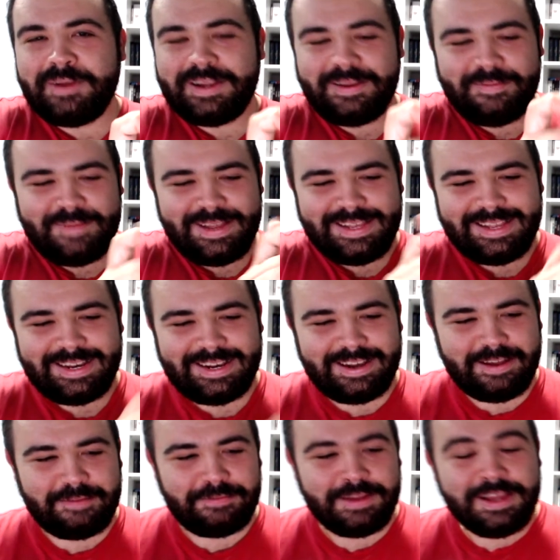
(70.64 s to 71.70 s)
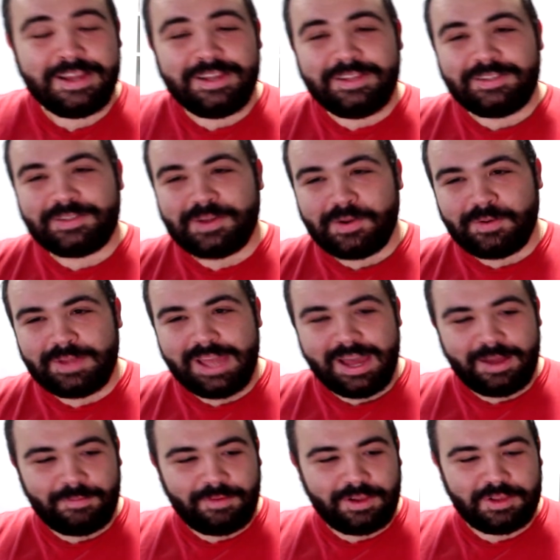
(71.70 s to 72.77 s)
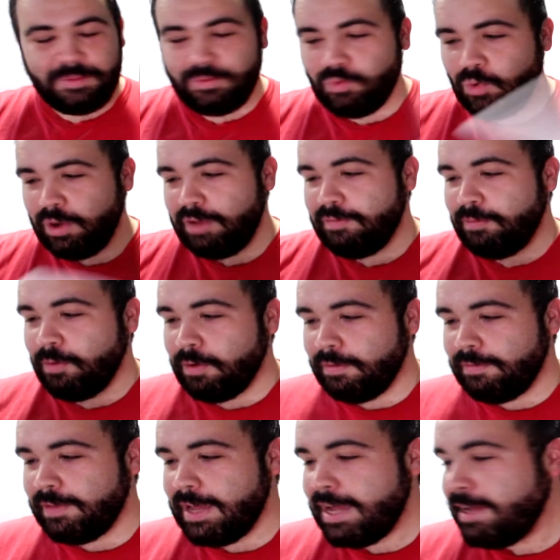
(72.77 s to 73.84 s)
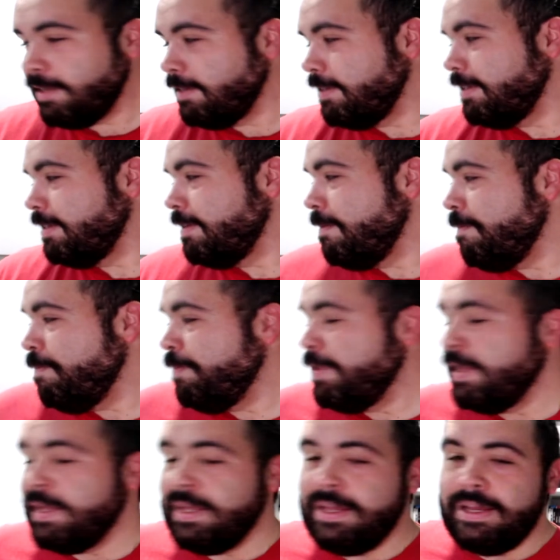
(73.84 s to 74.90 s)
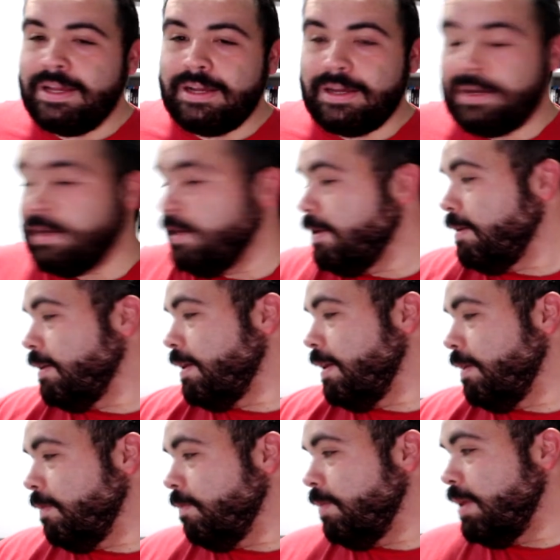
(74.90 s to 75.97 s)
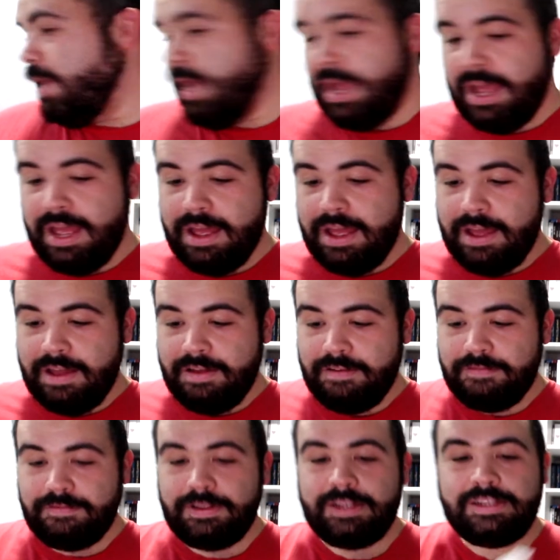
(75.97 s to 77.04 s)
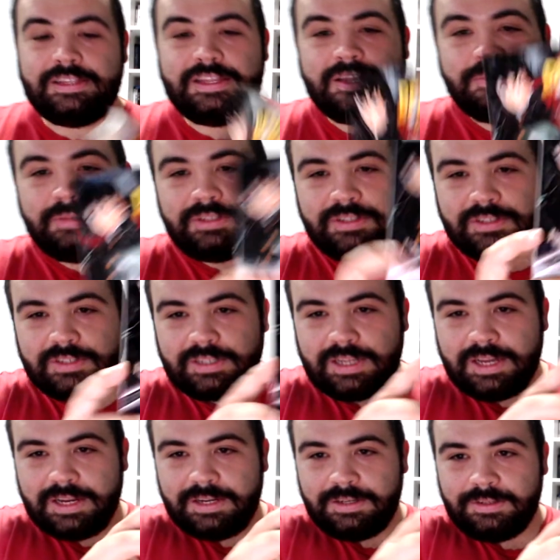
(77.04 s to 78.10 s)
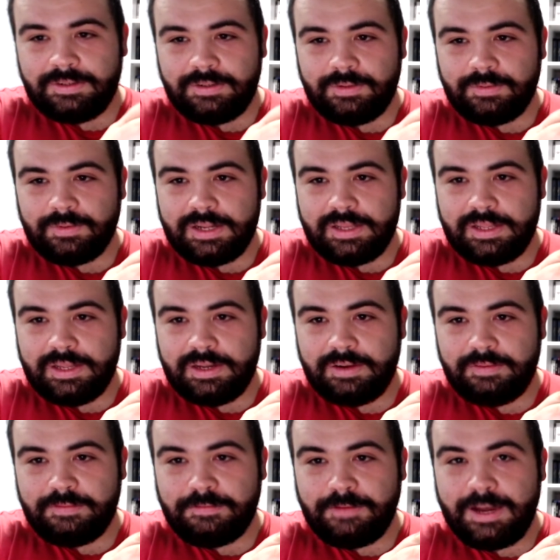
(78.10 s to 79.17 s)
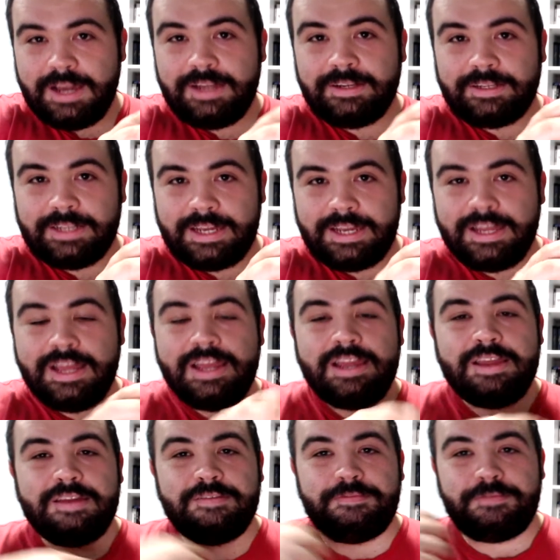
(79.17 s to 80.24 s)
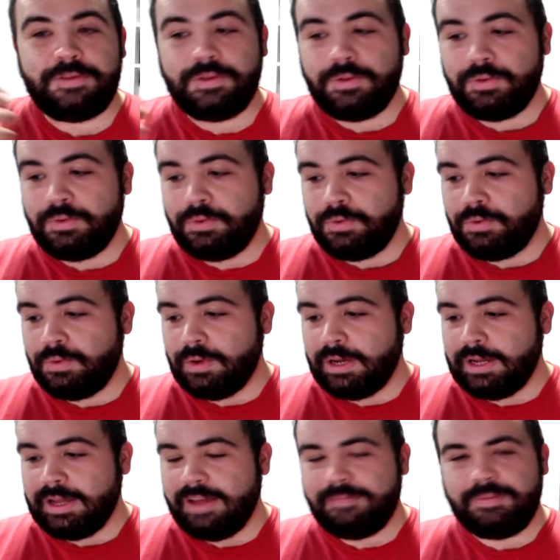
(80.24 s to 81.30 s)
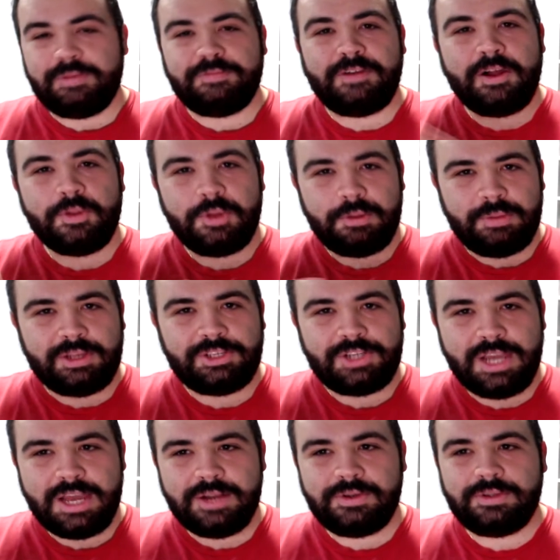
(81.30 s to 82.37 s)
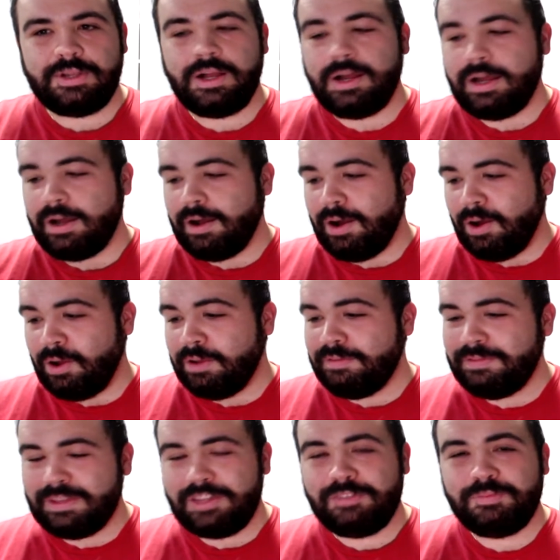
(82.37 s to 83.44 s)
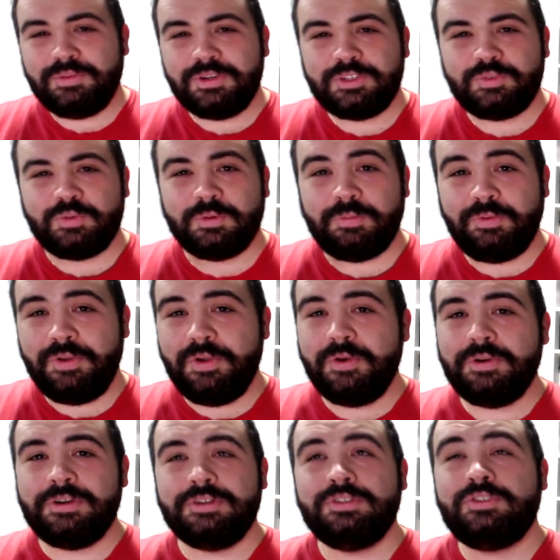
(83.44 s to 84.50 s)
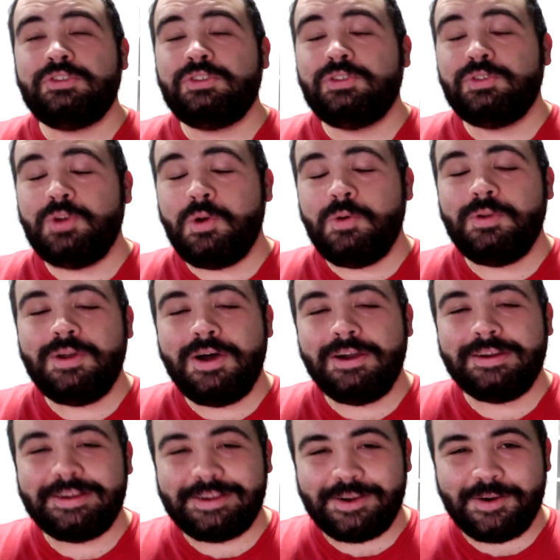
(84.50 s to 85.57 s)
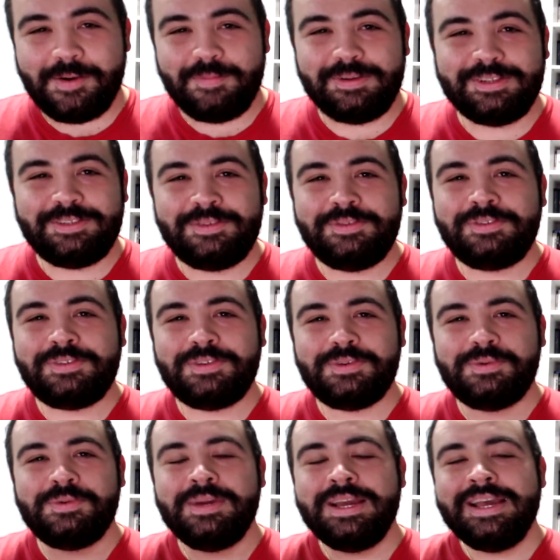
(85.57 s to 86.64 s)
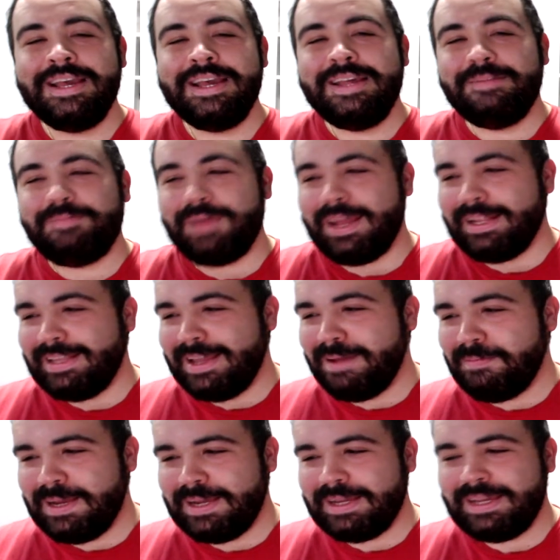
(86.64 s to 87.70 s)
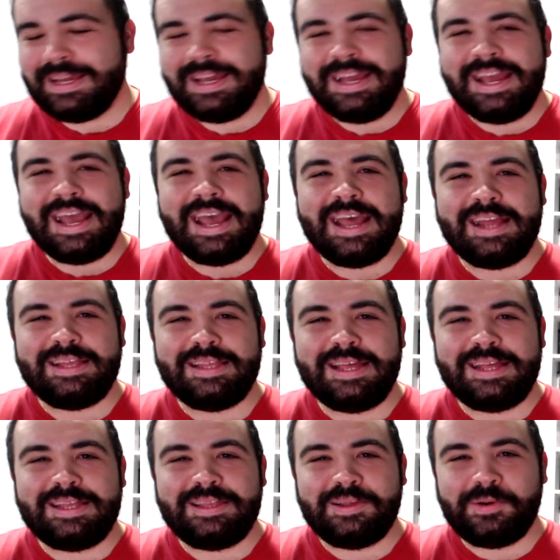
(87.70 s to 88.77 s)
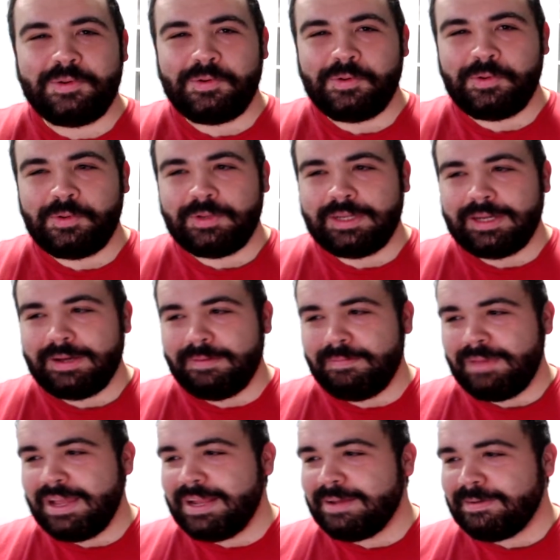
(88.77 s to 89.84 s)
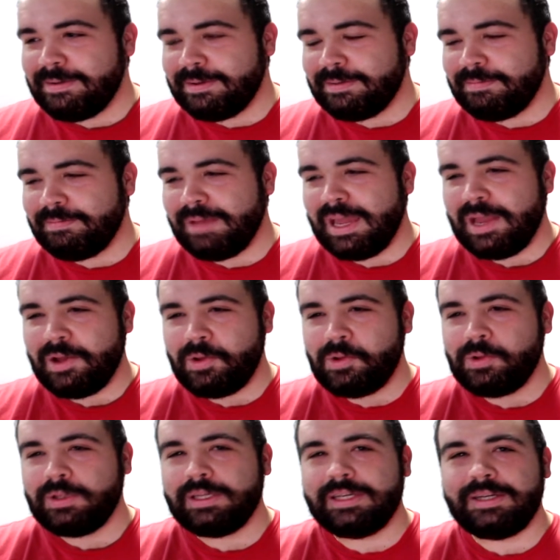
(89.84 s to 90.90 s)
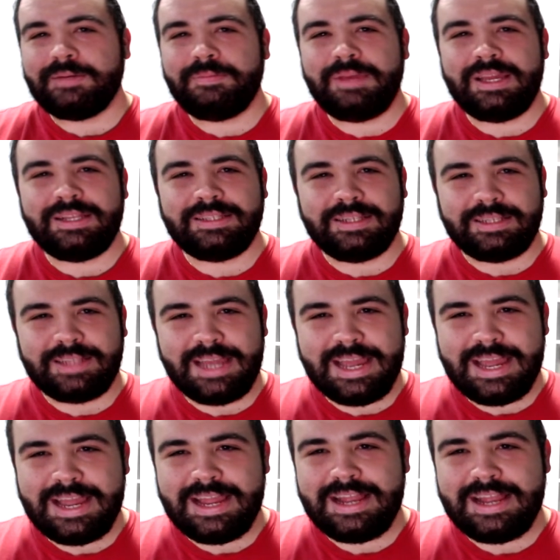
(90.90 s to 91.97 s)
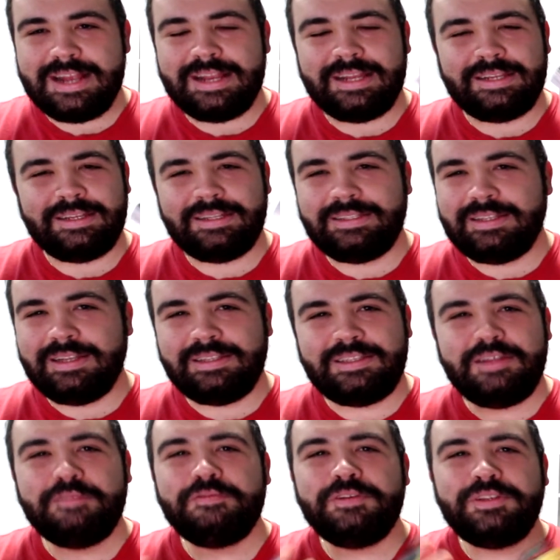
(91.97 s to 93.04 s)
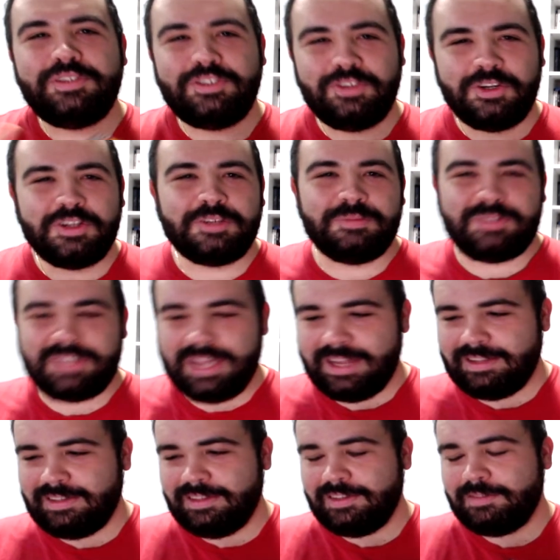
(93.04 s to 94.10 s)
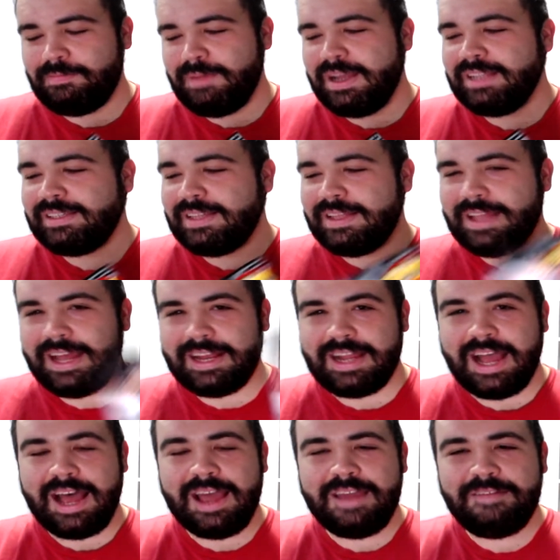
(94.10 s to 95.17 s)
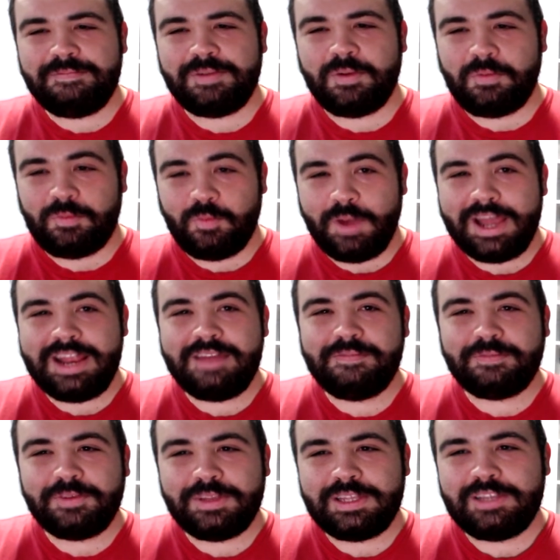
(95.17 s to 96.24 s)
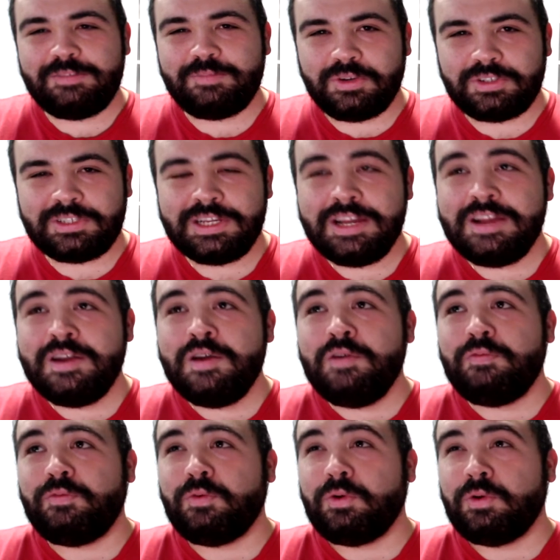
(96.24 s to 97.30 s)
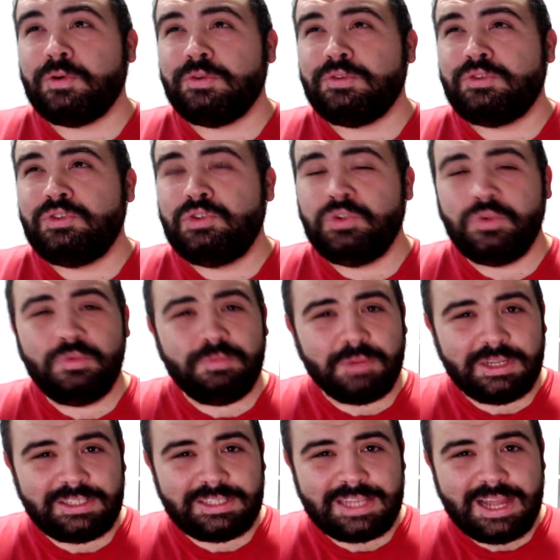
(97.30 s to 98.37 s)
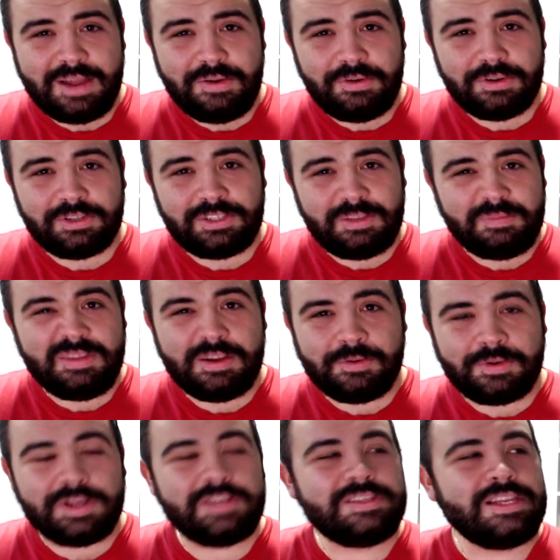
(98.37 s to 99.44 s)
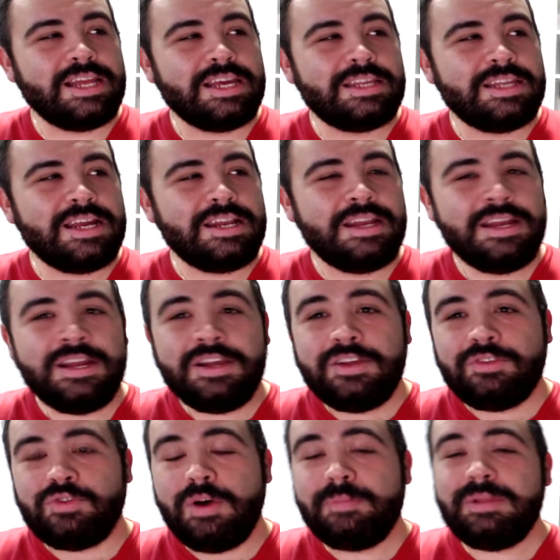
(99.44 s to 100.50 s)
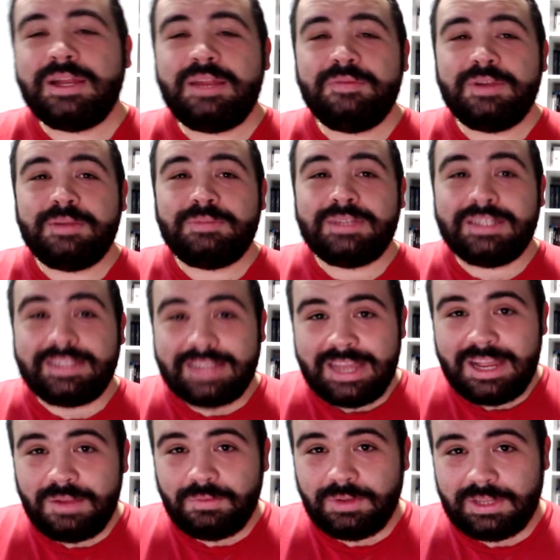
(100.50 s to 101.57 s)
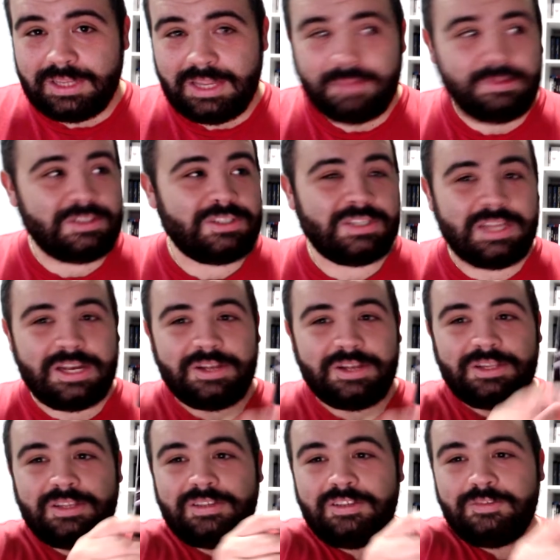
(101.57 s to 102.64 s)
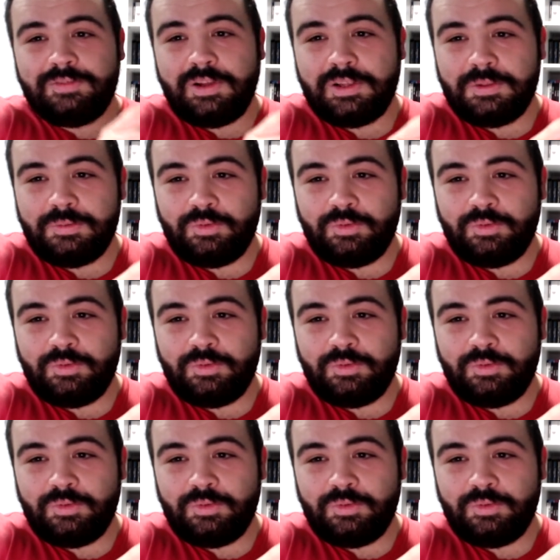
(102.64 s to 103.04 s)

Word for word: recommend it enough. So, yeah, volume 24 of that. Uh, here we have a Demon Slayer right there. Finally, if you uh, have been following my channel, all of these books were pre-ordered so long ago, but due to pandemic and then the whole uh, media mail uh, being delayed and, and, uh, different circumstances meant that I have been waiting for these books for two months now or something crazy like that. So I'm not even up to date with Demon Slayer. This is volume